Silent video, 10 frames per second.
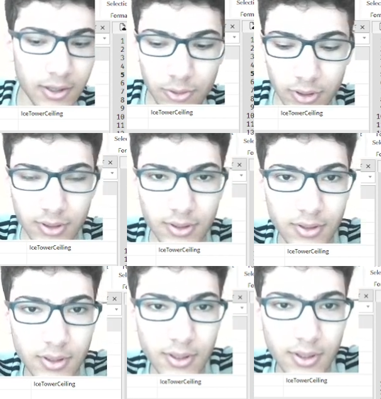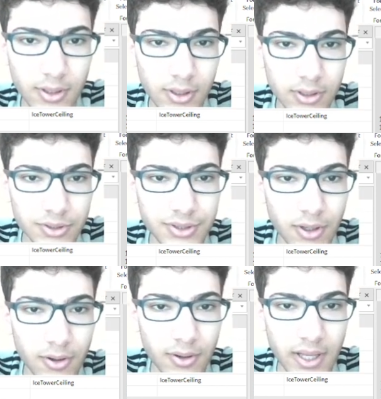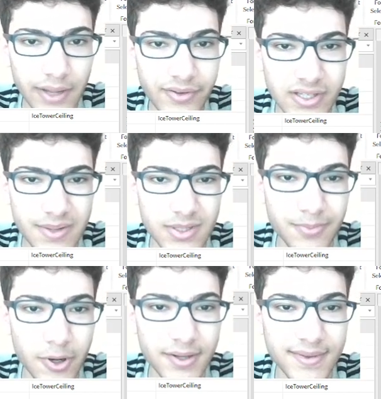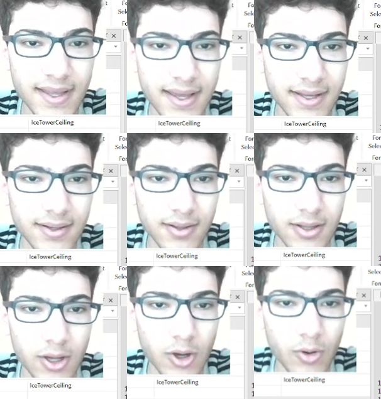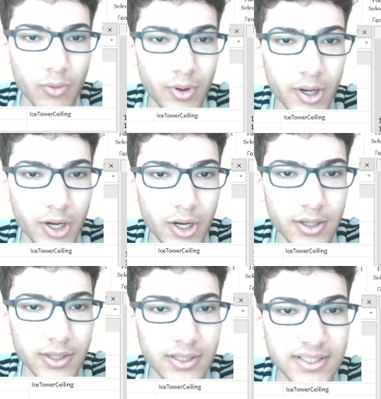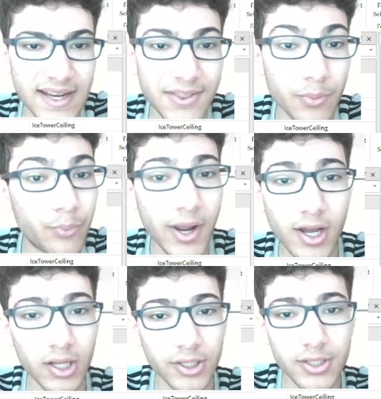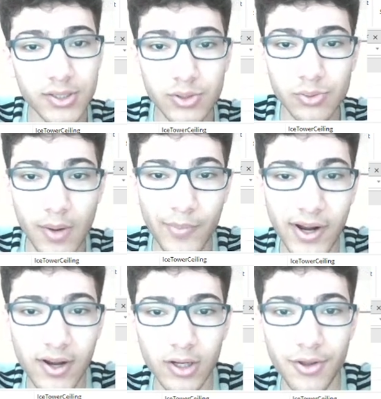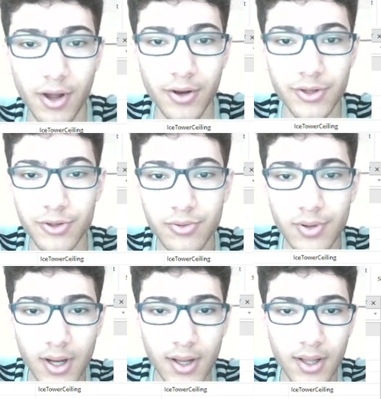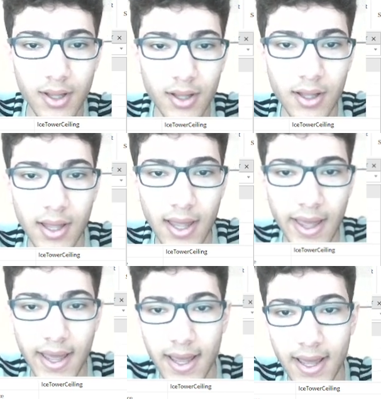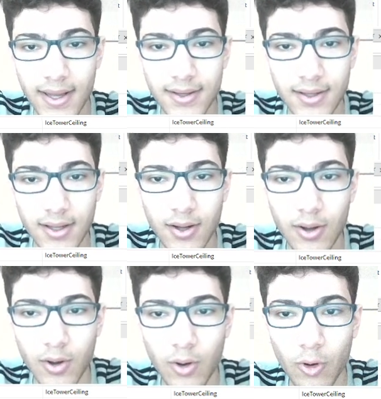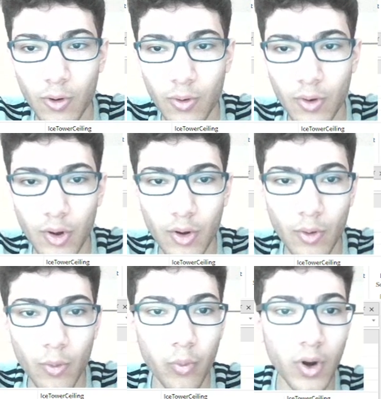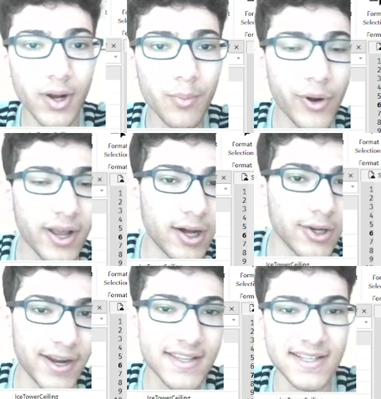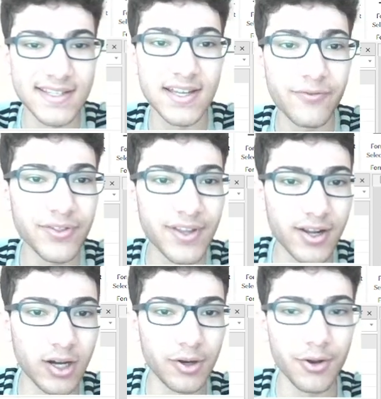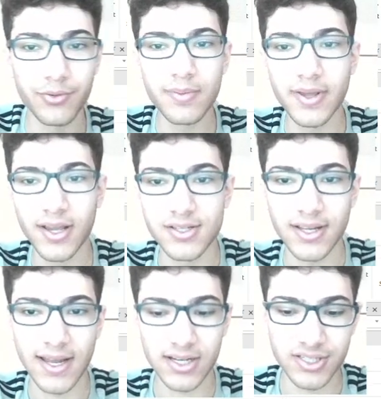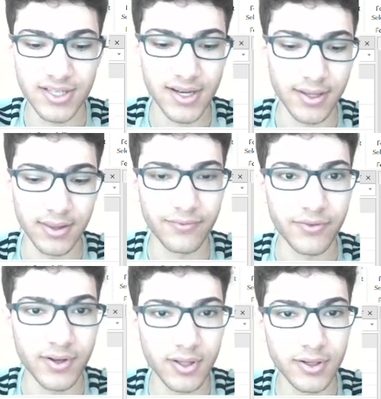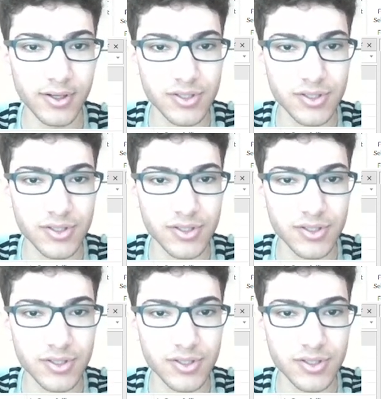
Cool. So if its name is part, then we're setting the brick color to a brick color.new, and what a brick color is, it's different than color 3 because you can actually set a different color.